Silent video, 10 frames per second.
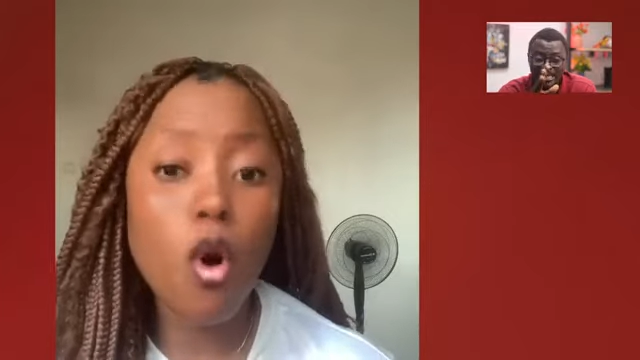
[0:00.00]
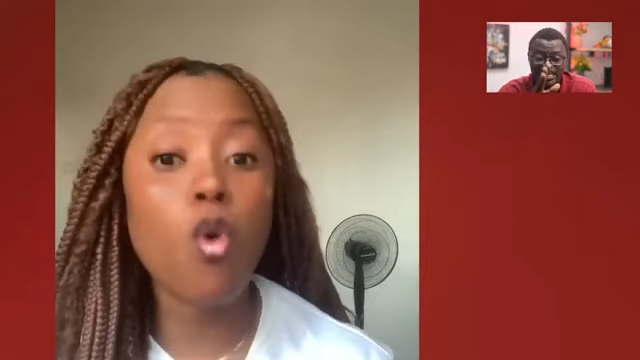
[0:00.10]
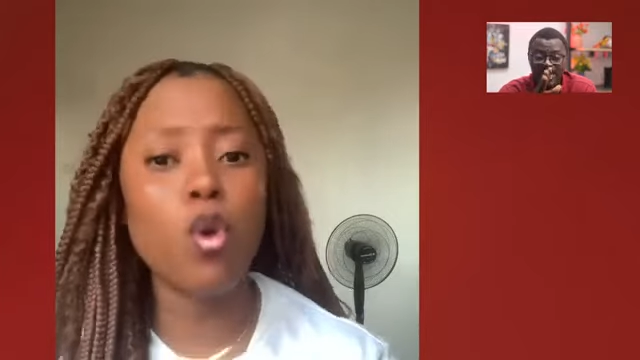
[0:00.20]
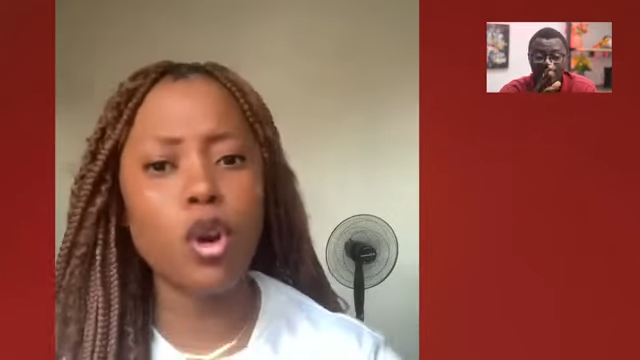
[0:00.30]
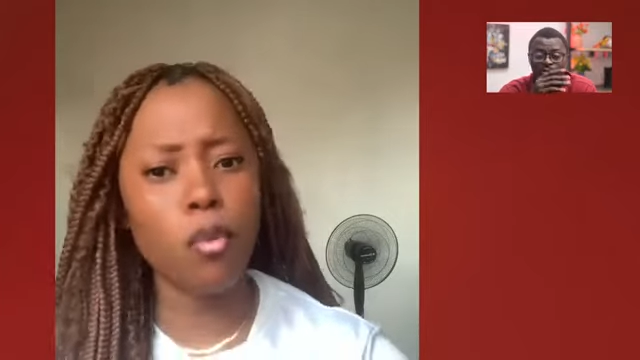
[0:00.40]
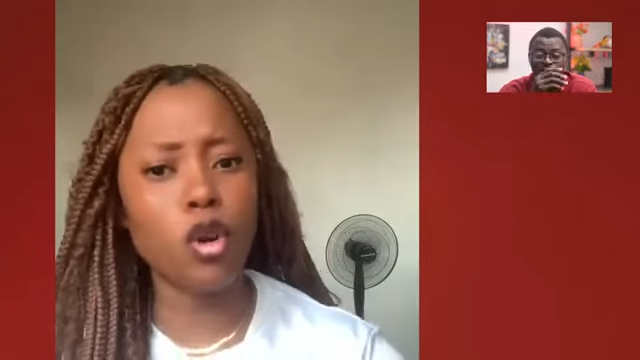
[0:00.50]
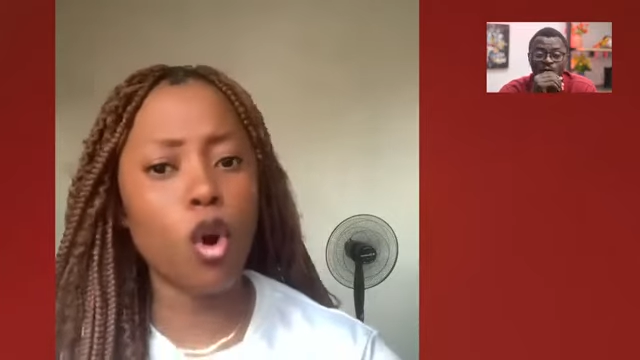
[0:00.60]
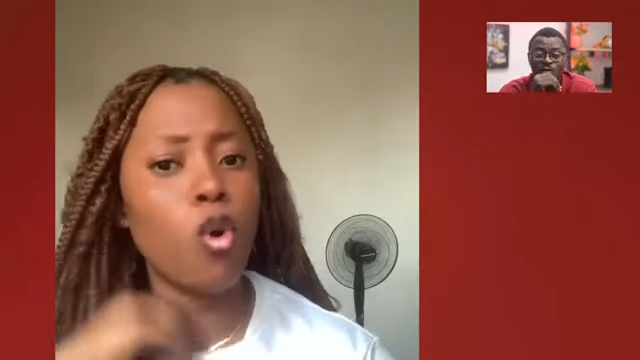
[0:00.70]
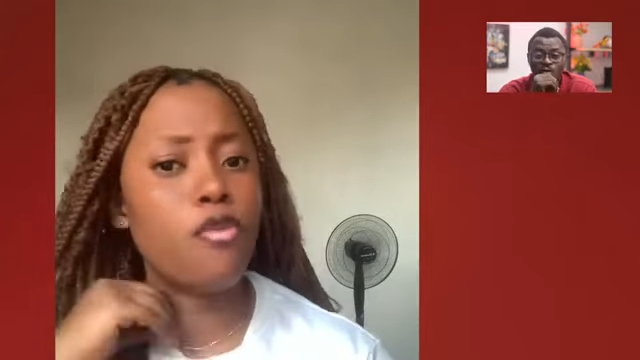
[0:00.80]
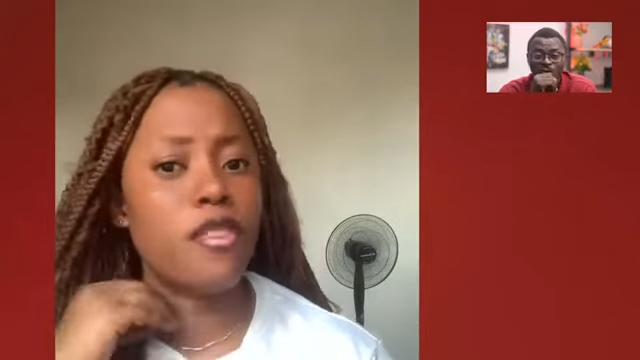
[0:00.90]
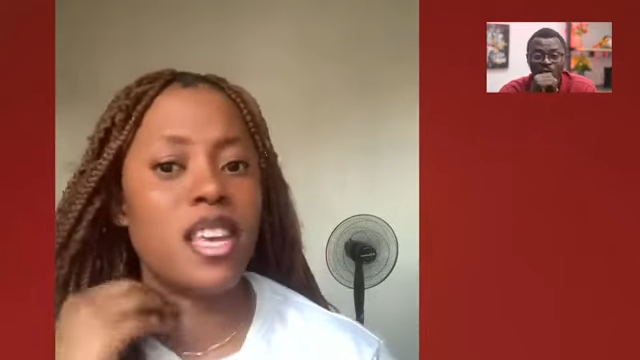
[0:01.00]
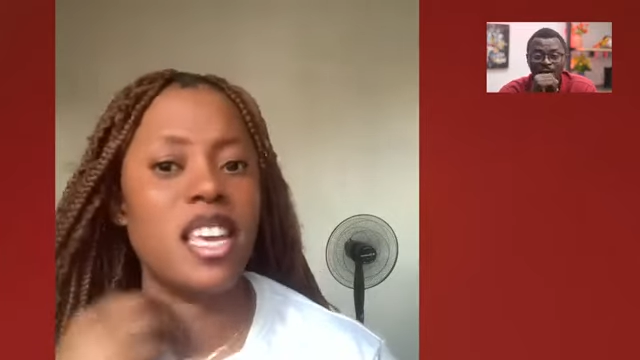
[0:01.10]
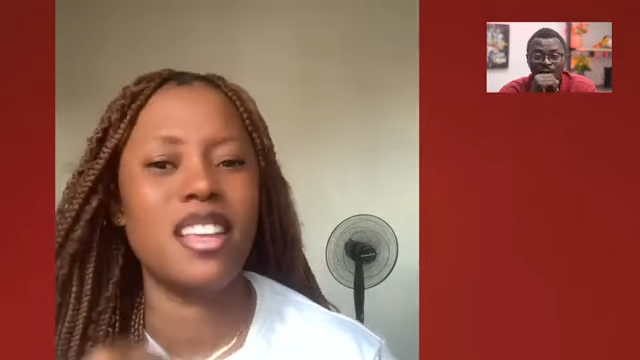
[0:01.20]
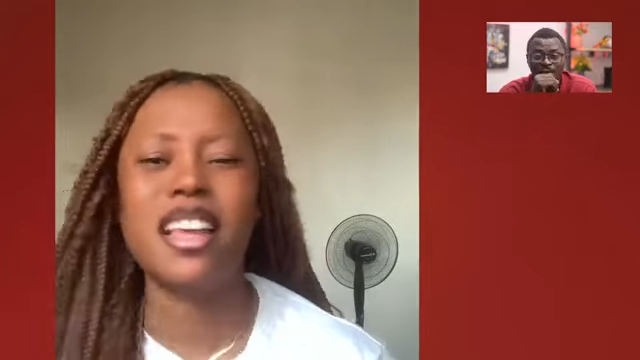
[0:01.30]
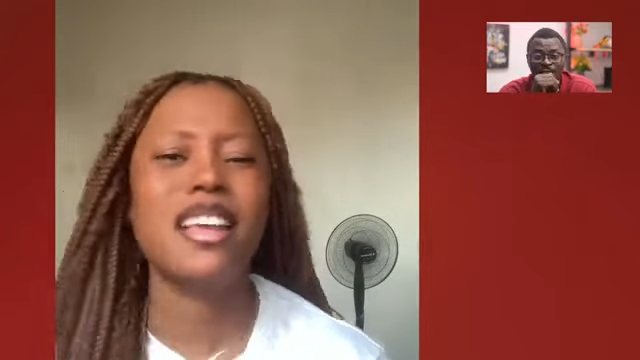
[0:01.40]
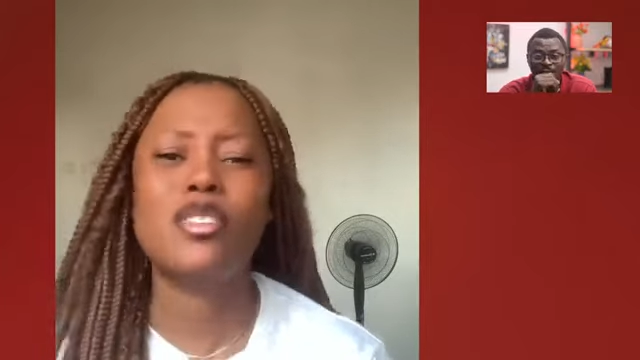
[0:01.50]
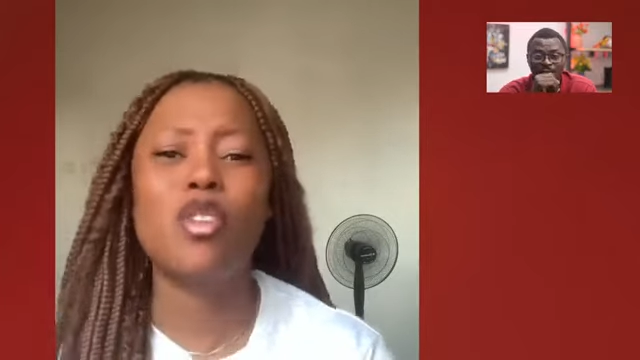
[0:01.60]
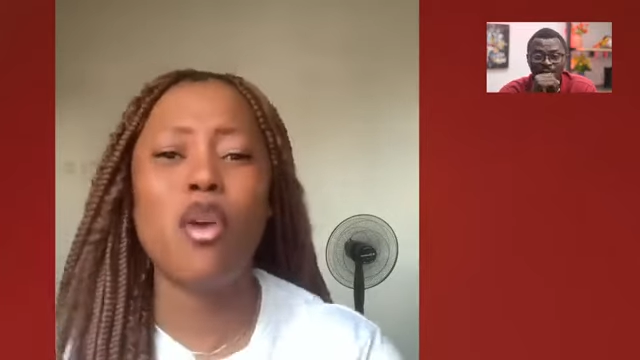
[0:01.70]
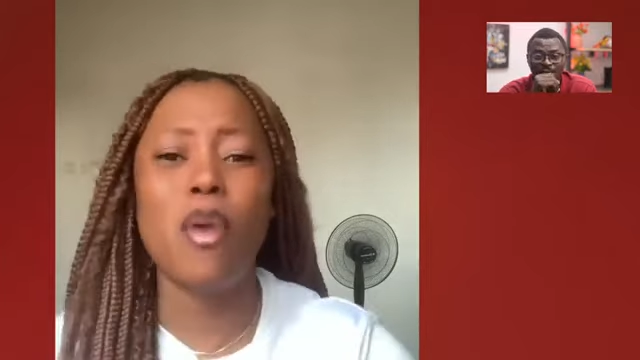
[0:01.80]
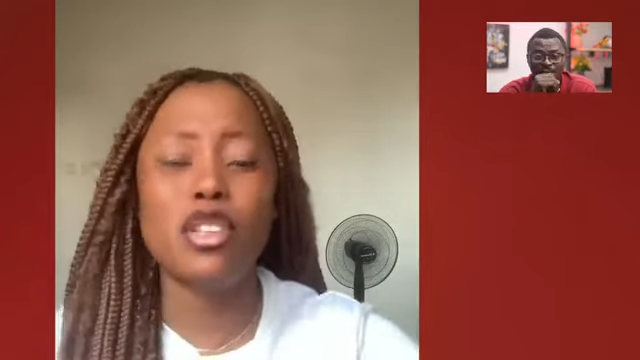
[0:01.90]
It's
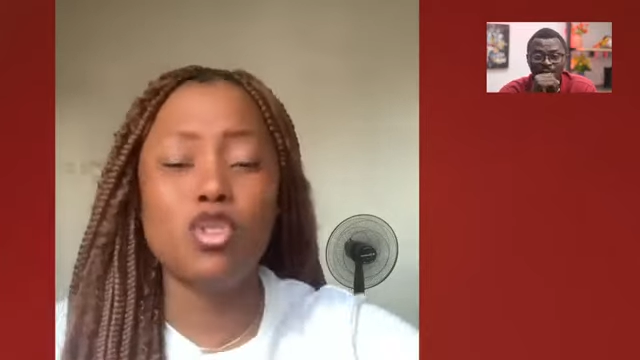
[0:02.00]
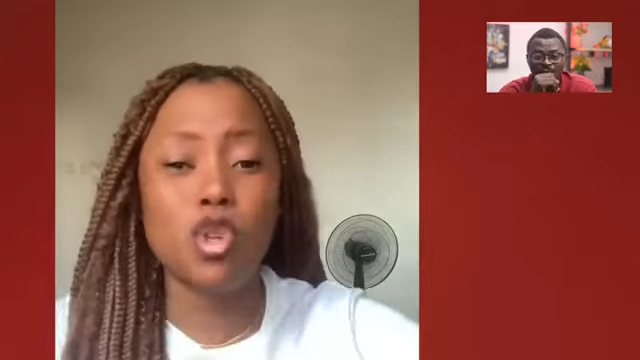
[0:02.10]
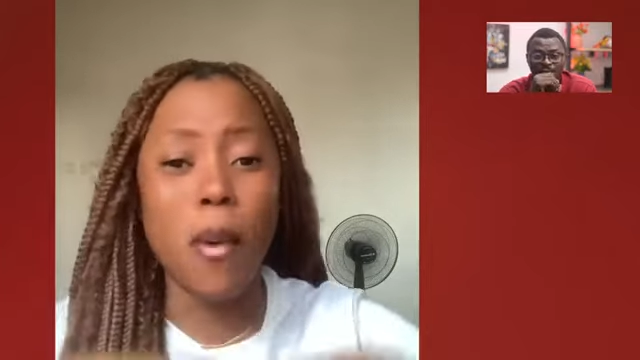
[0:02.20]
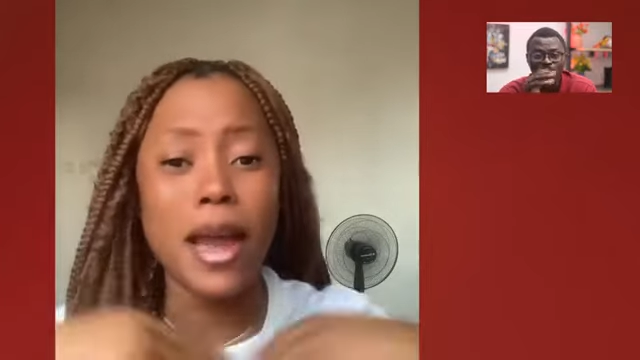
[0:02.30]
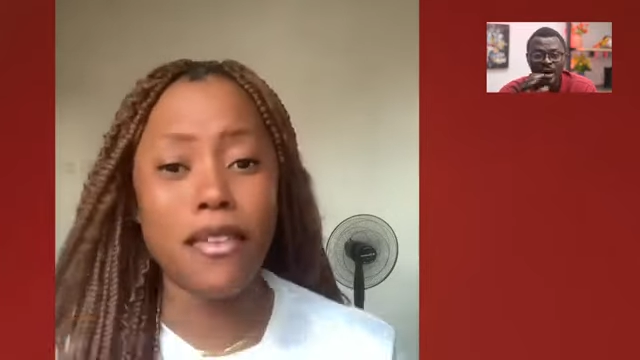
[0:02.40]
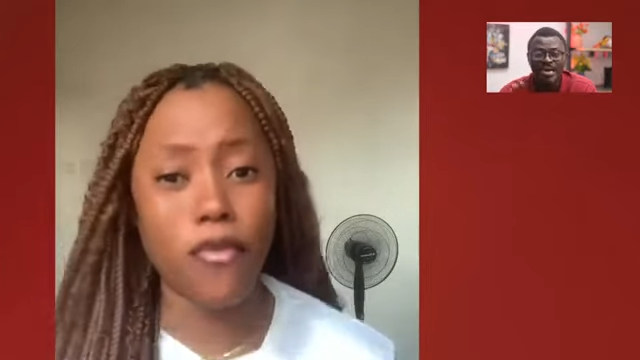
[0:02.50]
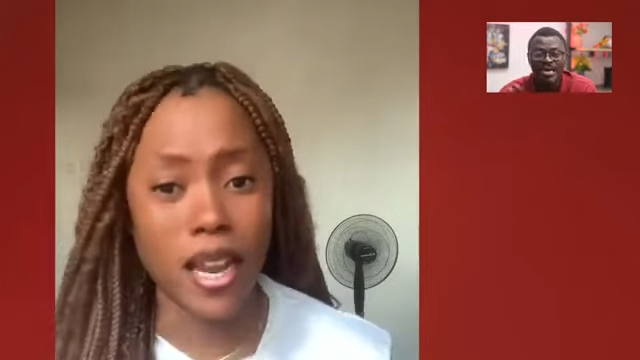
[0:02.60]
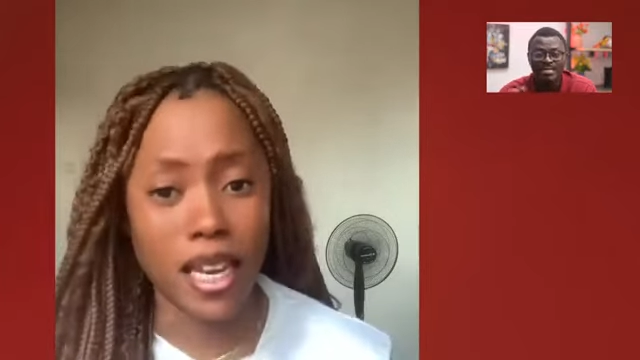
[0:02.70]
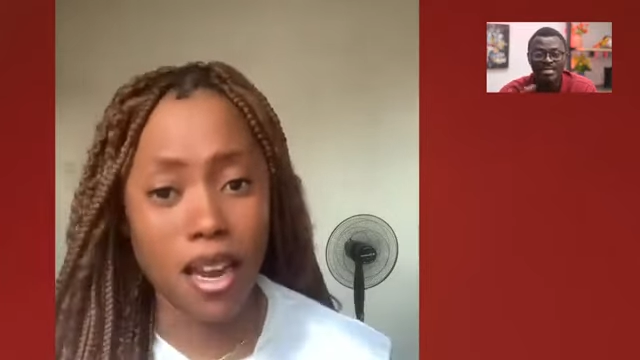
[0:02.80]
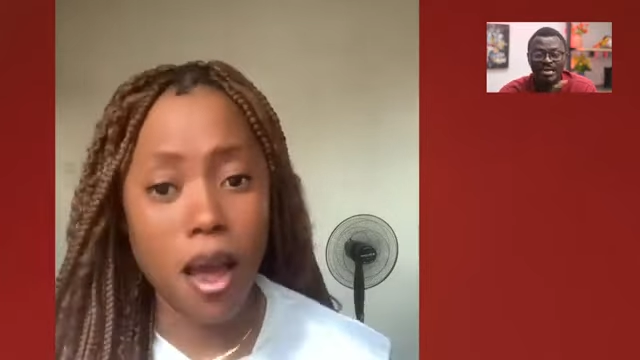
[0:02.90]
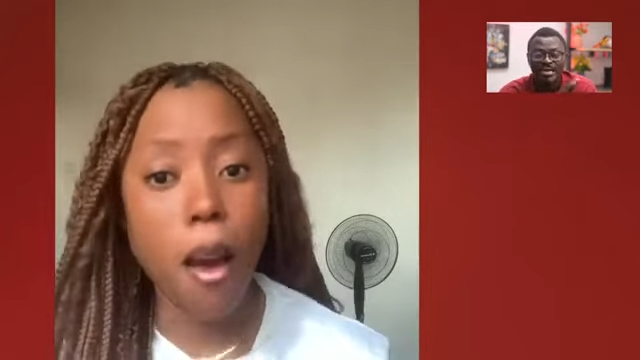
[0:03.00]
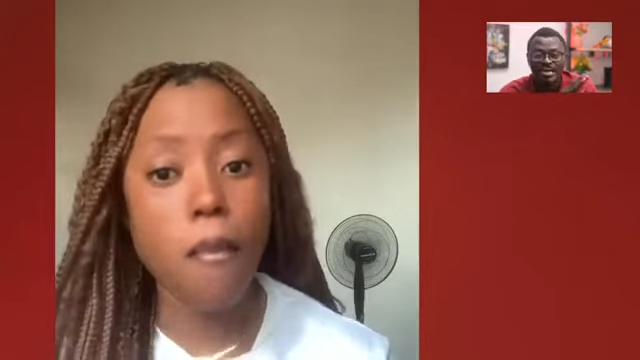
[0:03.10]
not going to do anything.